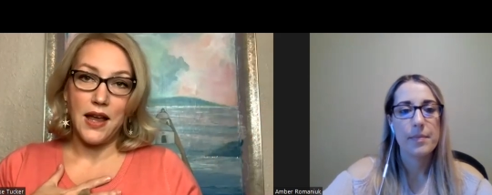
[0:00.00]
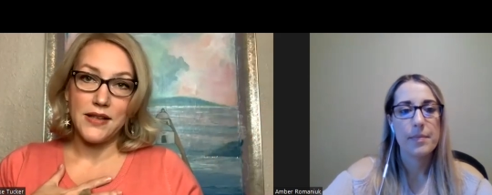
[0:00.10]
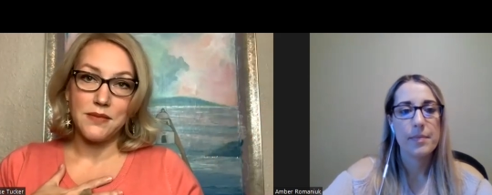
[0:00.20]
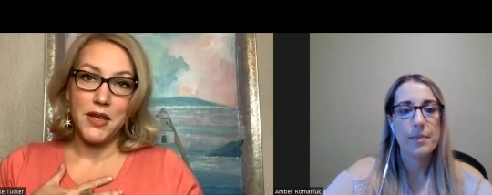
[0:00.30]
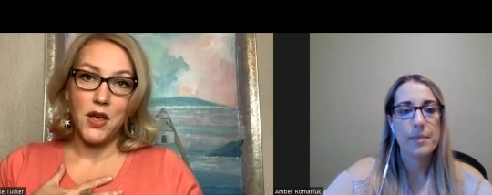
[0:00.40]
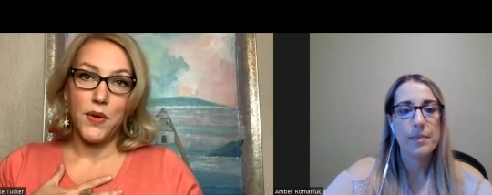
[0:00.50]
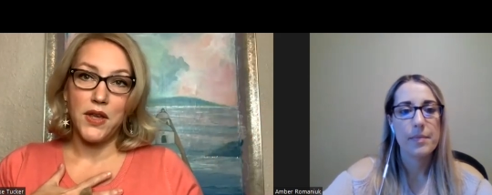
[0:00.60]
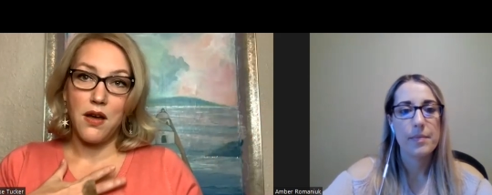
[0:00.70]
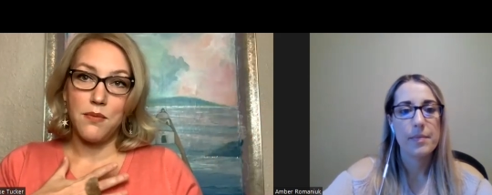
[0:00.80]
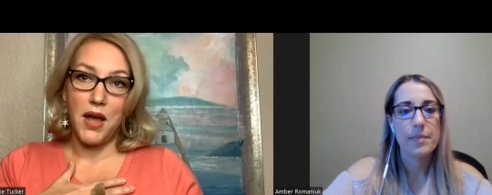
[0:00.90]
Speaker 1: has been
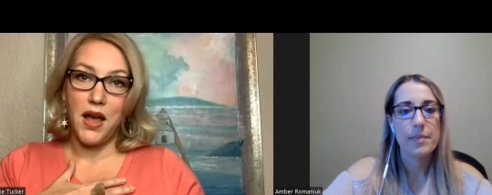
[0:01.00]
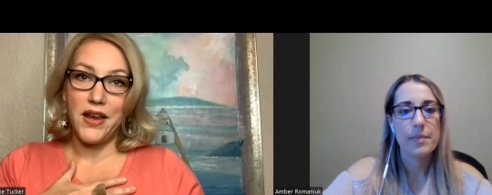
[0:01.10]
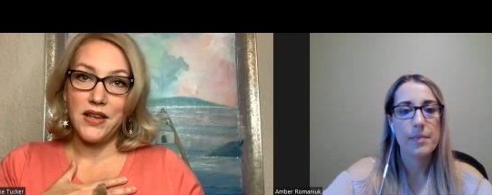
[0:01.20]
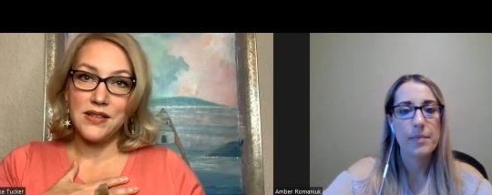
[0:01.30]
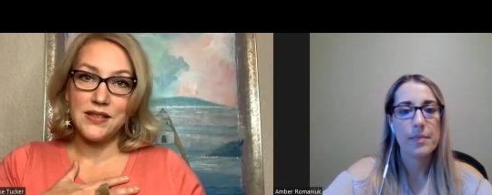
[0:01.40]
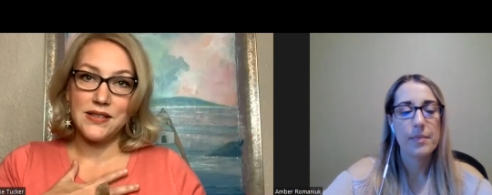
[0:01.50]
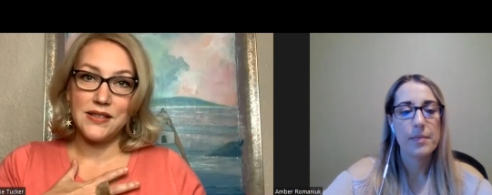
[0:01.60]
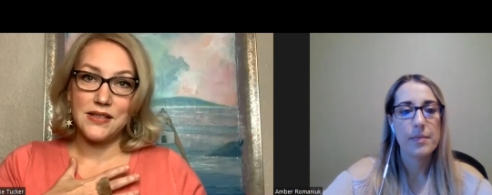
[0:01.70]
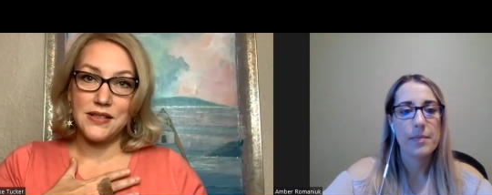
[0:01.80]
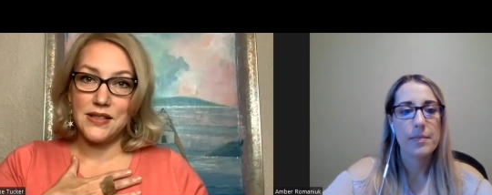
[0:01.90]
going on behind this
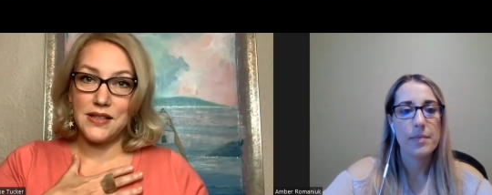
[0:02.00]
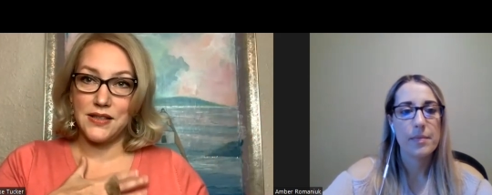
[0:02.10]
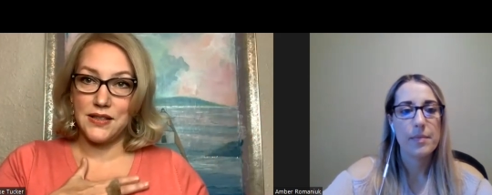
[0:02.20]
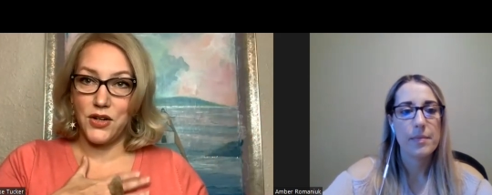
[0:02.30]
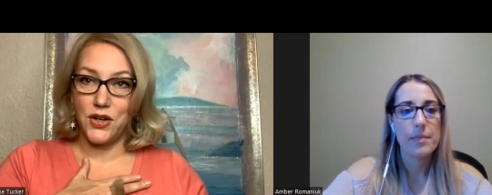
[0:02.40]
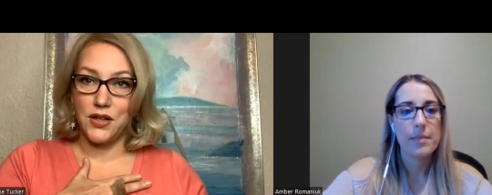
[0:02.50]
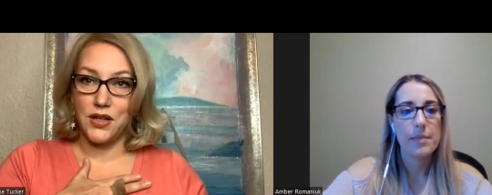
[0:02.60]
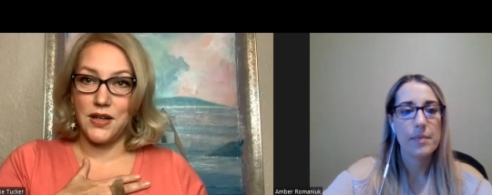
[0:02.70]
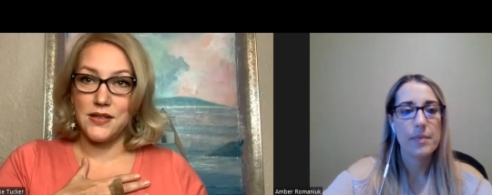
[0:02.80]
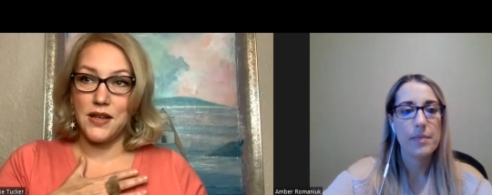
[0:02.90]
the
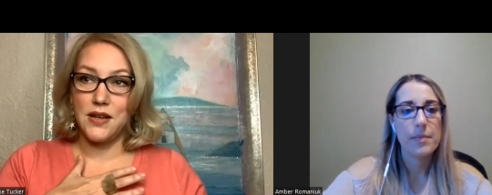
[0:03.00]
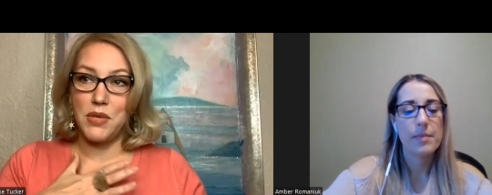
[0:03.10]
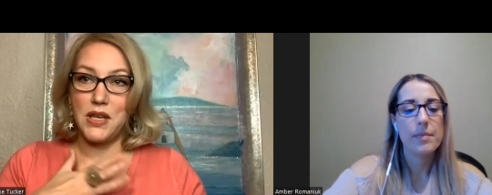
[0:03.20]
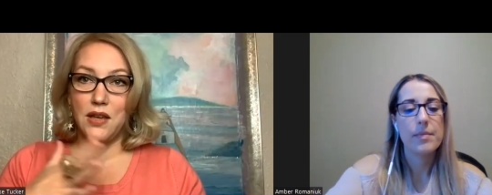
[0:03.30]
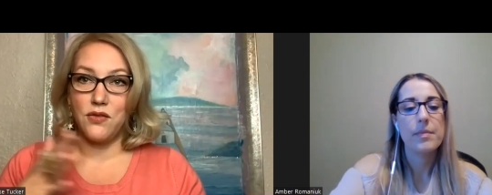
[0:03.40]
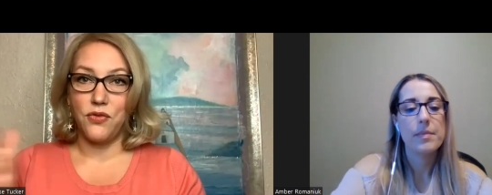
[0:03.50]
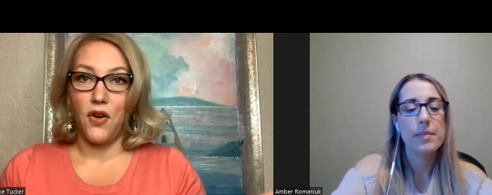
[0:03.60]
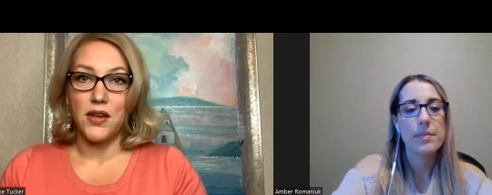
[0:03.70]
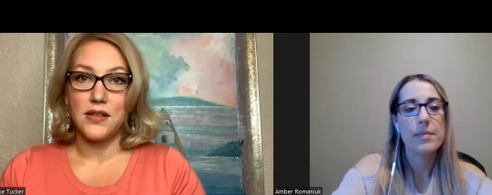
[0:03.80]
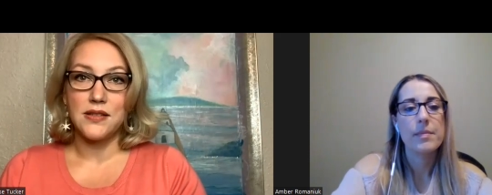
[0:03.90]
curtain is going to be in
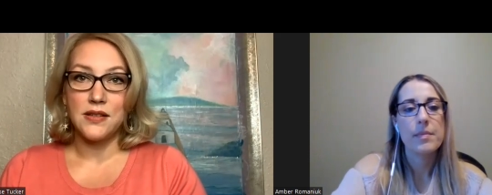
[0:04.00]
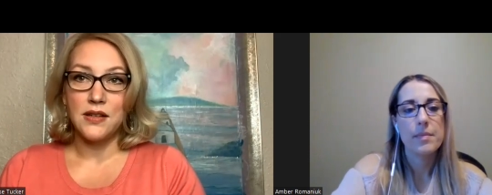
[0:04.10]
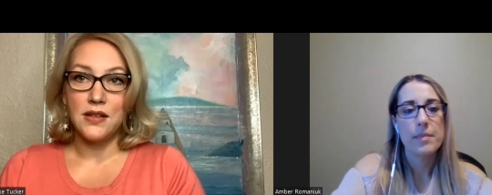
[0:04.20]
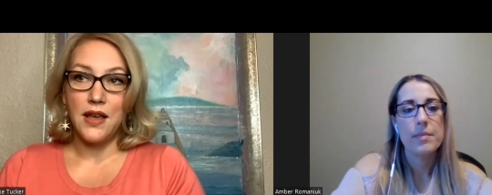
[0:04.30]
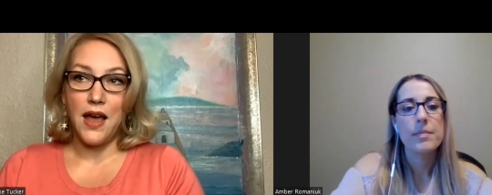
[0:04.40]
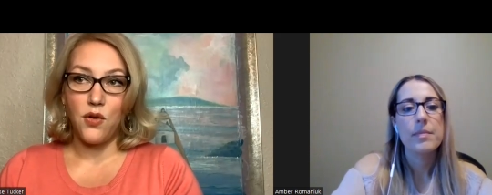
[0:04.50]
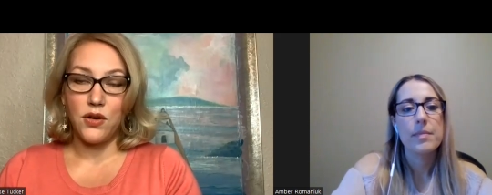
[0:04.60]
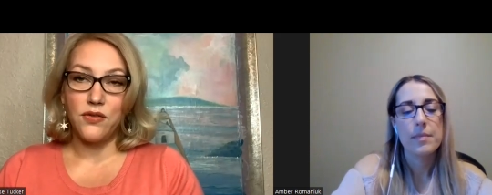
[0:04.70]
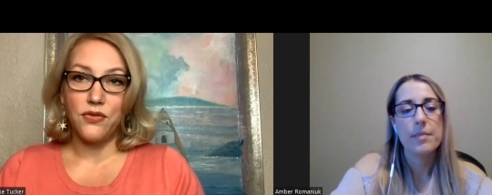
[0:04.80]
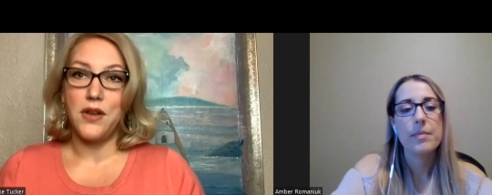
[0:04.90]
front, out
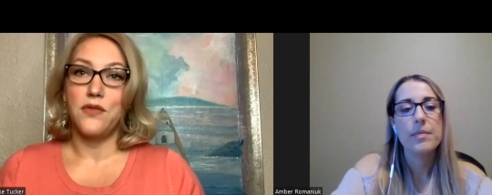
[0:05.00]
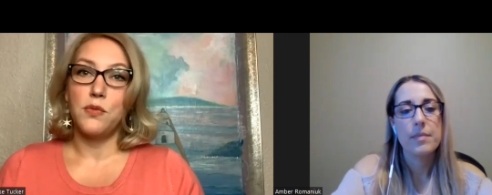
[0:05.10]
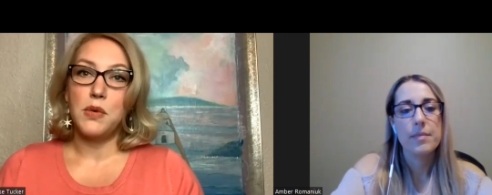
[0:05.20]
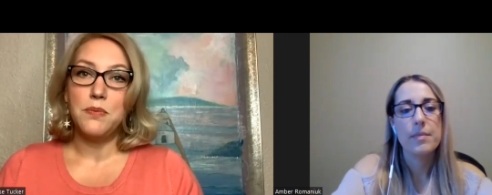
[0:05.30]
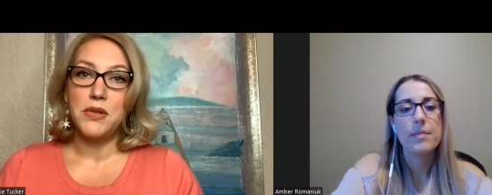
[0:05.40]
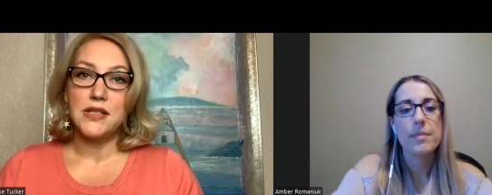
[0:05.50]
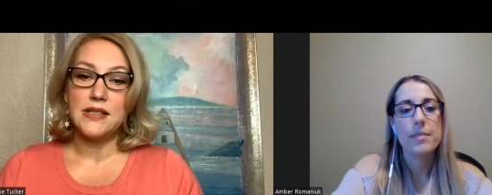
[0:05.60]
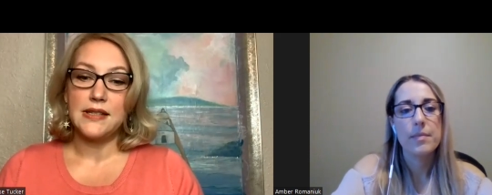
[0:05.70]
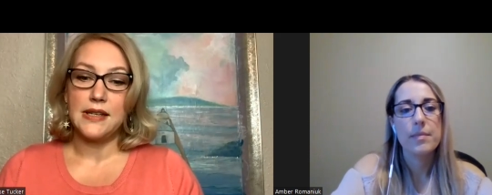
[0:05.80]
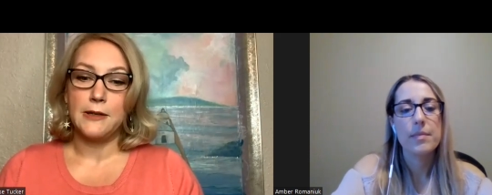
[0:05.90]
in front for people to
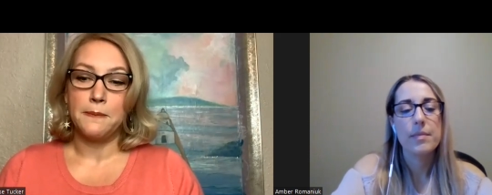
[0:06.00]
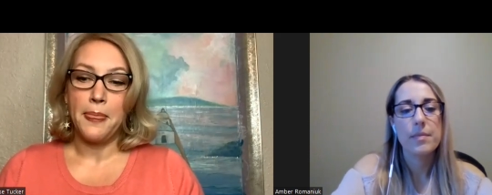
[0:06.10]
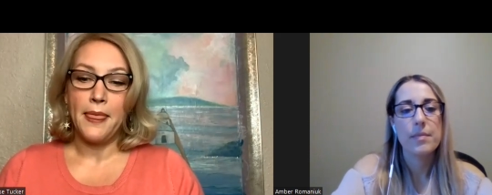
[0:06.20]
see.